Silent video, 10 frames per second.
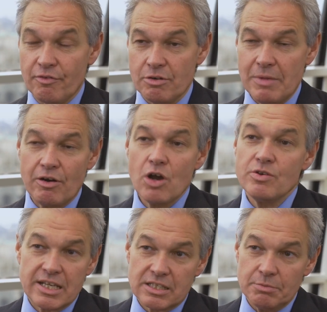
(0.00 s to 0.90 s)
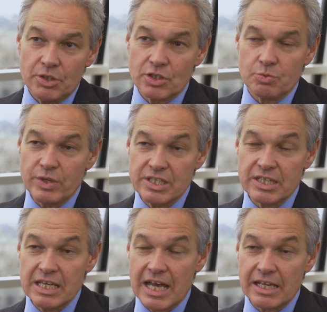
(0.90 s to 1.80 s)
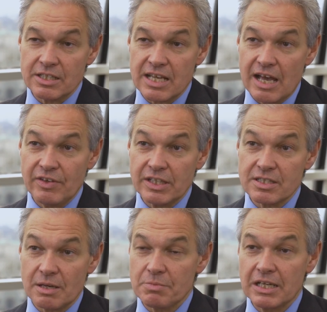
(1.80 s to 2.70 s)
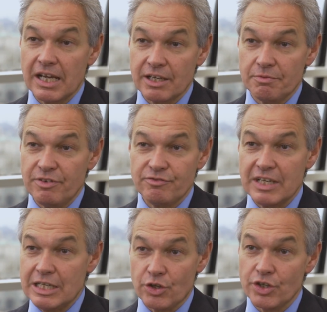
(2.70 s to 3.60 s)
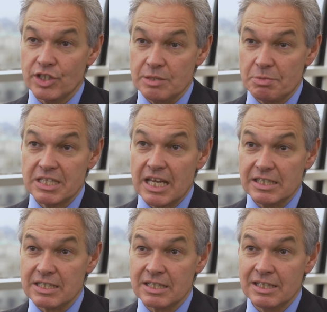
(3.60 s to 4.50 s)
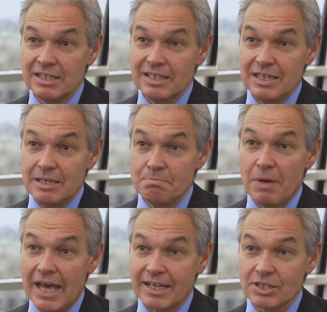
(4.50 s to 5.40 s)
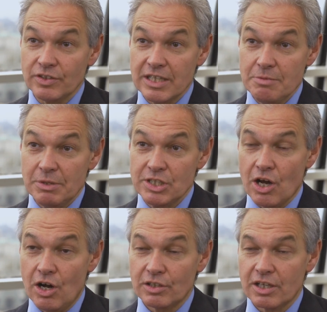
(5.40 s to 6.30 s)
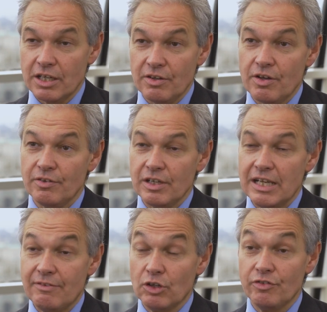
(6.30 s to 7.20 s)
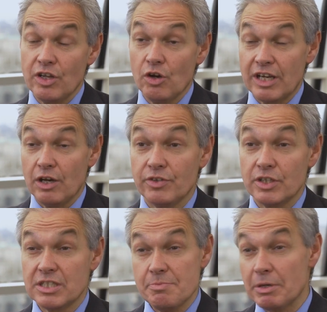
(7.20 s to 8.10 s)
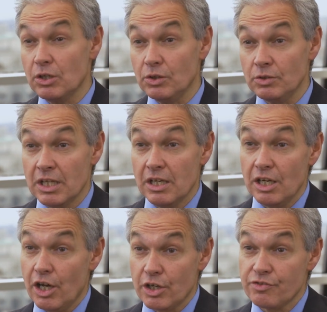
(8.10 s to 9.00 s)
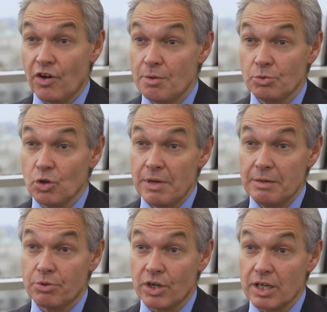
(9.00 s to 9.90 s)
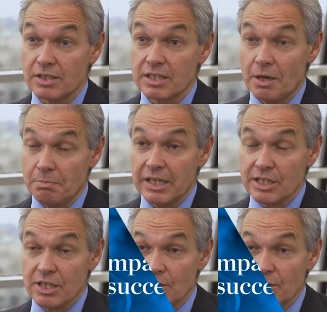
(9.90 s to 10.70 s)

from our own estimates, we see that as having something like a 15 to 30 percent impact on the EBITDA kind of uh, level of a, of, a, a typical large pharma or med product company.